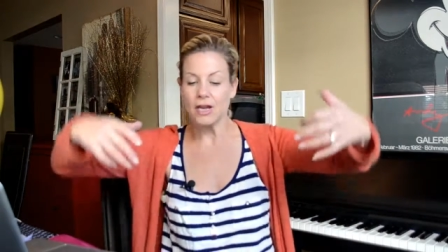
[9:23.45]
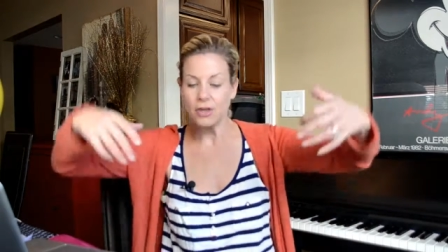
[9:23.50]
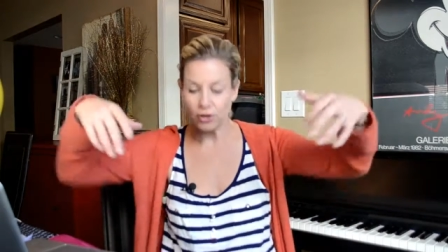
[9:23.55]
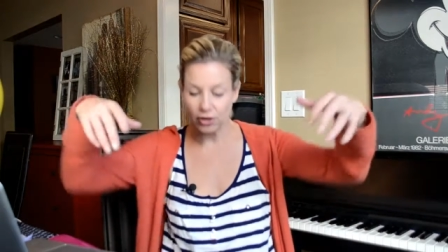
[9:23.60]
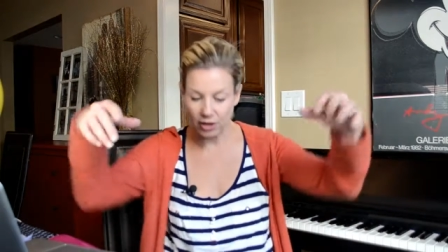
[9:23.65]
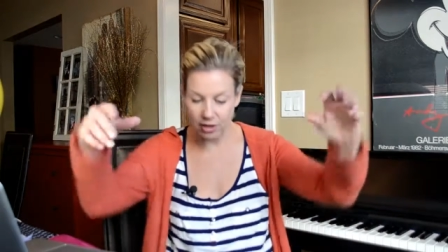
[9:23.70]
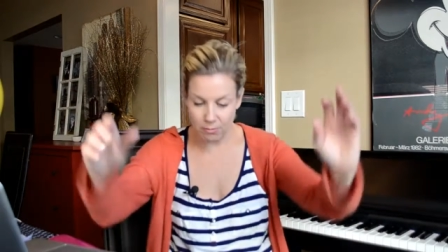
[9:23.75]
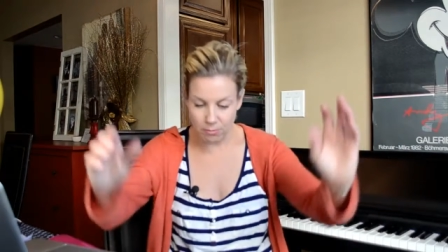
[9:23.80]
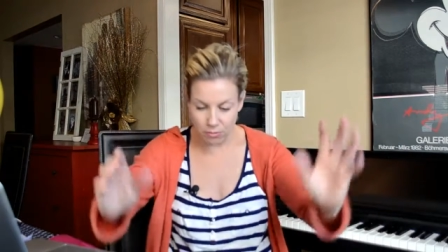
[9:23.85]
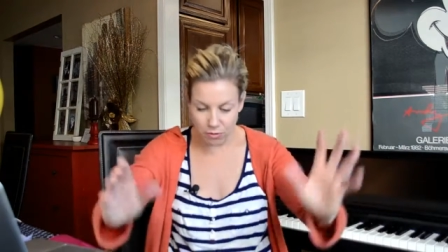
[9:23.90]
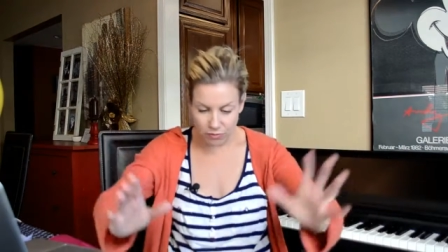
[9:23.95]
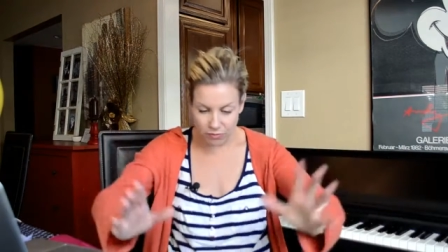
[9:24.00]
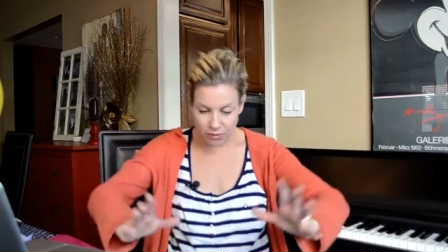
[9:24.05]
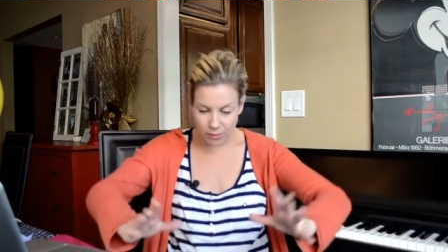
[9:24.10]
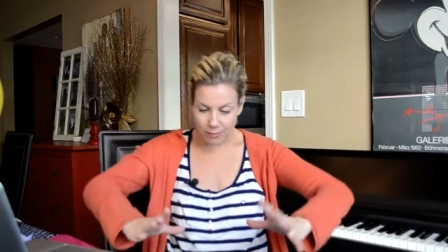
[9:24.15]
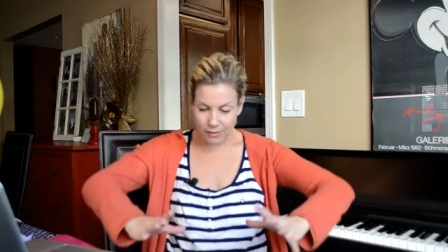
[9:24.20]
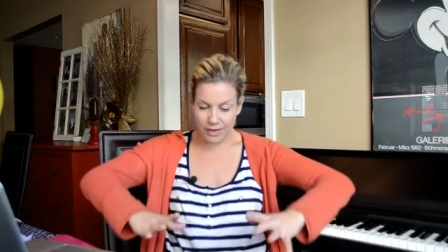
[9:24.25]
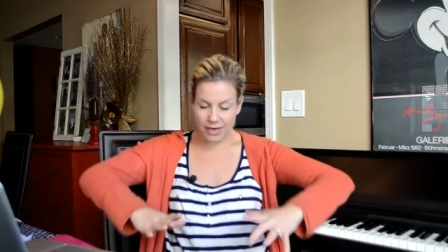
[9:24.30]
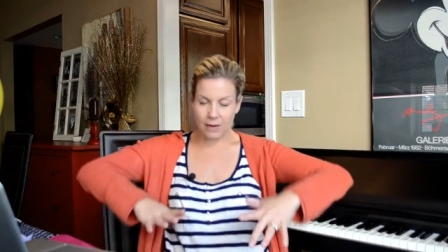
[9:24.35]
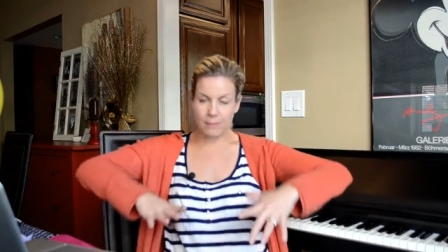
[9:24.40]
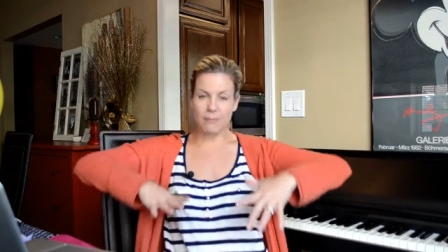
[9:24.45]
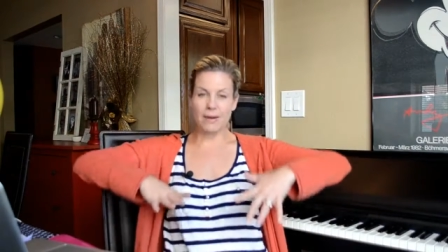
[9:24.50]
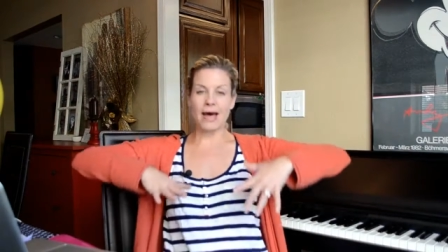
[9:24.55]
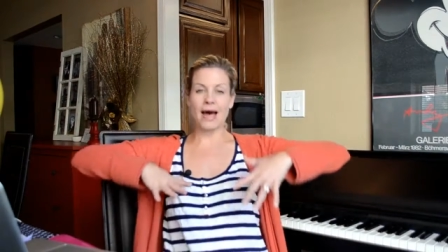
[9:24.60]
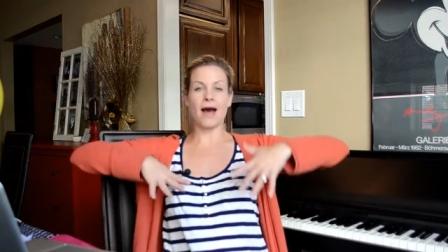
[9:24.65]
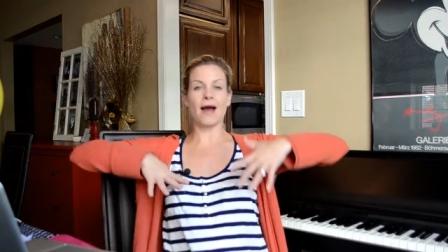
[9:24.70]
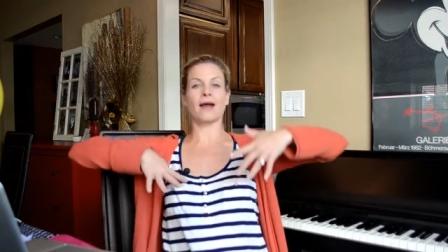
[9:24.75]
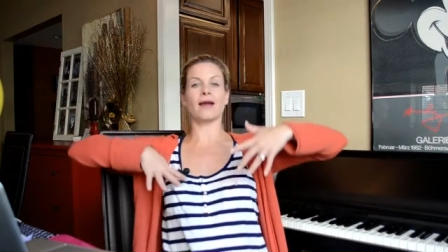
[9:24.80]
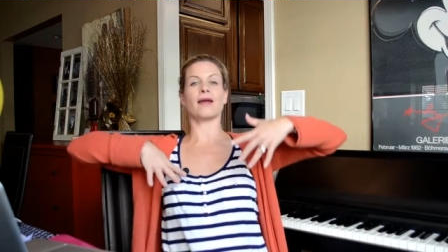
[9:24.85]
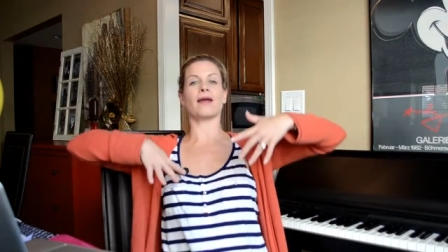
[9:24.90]
You're going to move your body
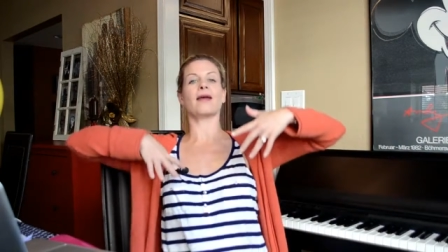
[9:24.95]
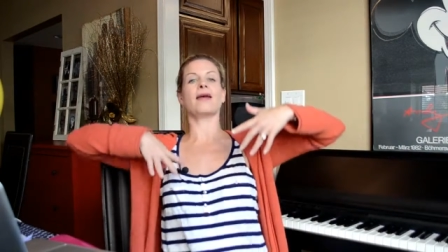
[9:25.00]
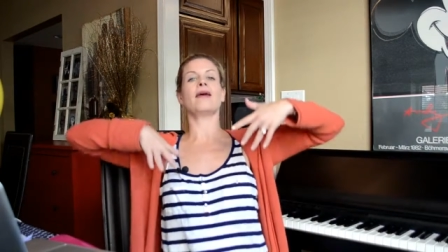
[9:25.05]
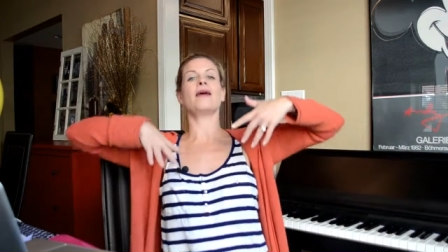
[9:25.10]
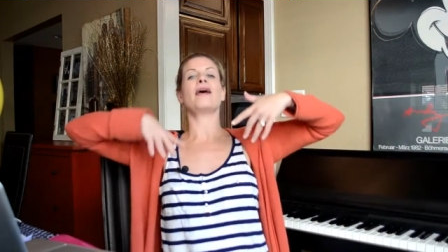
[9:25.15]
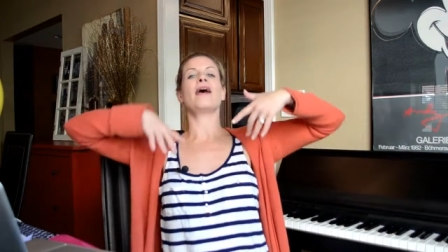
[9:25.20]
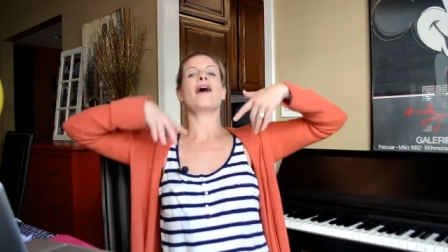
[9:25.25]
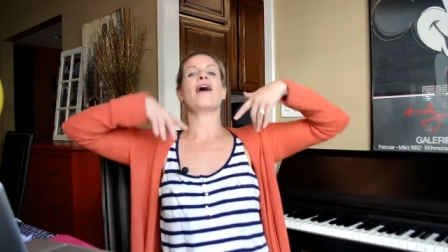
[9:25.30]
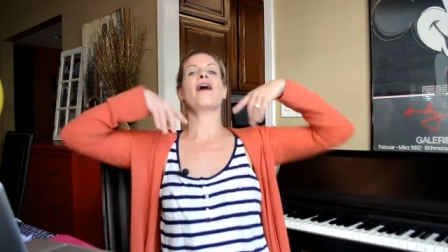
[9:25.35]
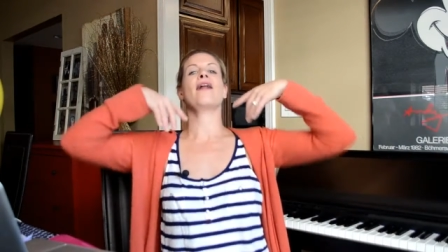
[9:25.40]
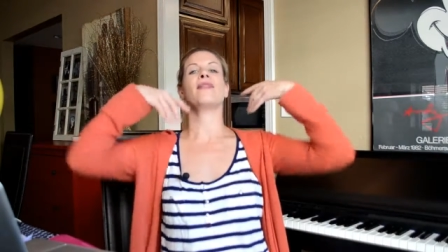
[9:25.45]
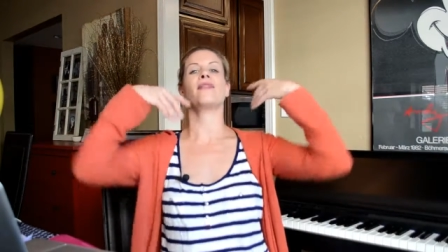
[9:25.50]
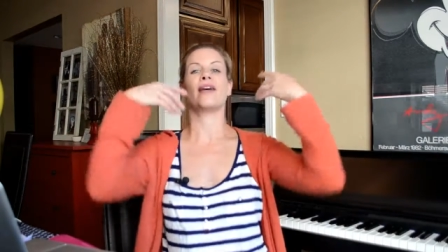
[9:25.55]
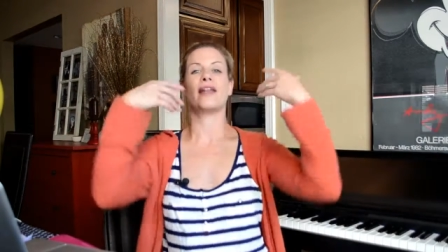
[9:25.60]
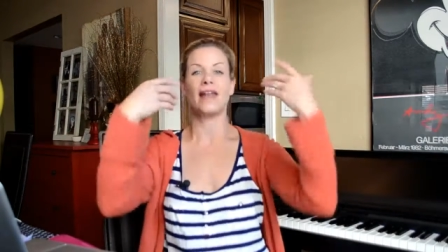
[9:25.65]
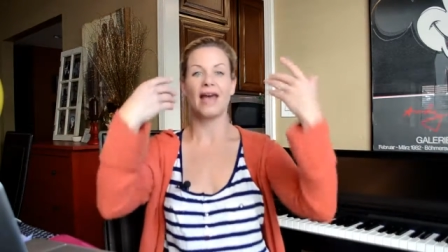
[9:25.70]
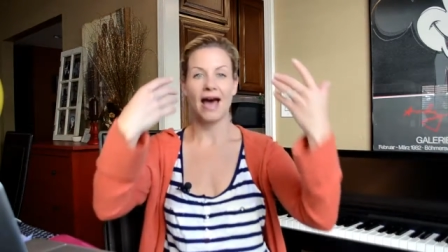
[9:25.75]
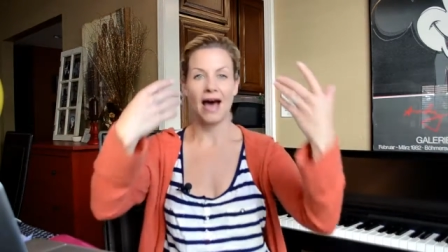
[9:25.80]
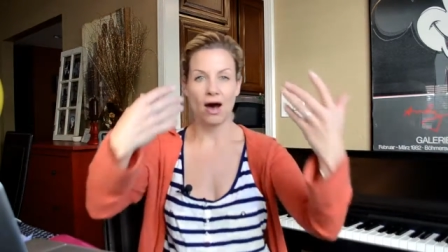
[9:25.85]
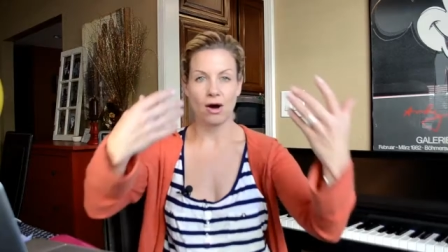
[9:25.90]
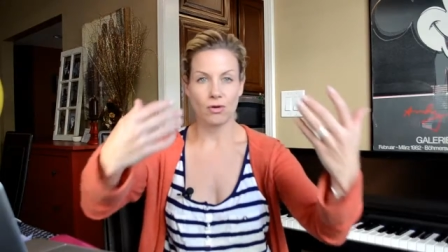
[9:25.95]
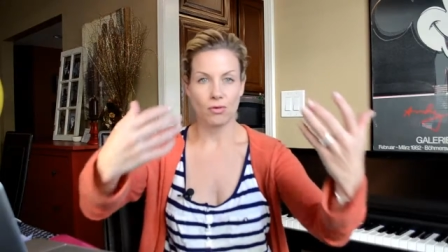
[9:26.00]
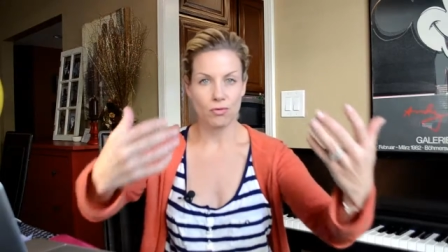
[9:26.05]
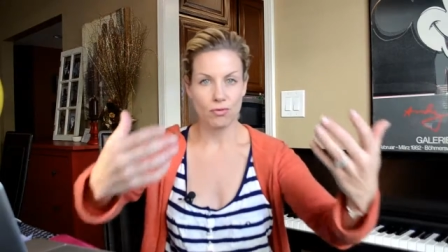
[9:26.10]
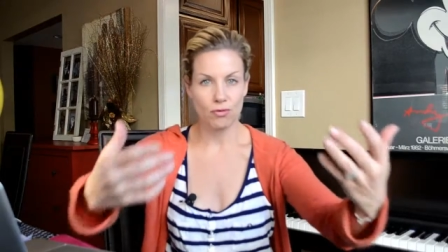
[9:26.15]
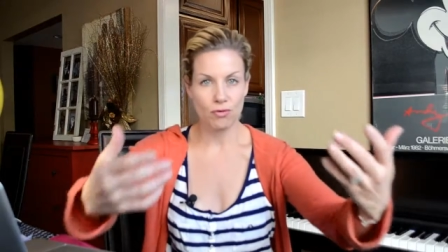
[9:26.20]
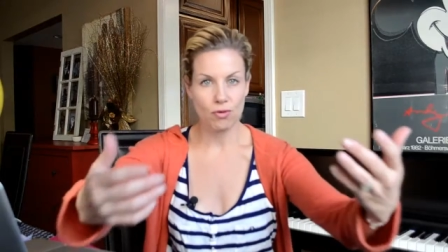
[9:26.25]
back and then out.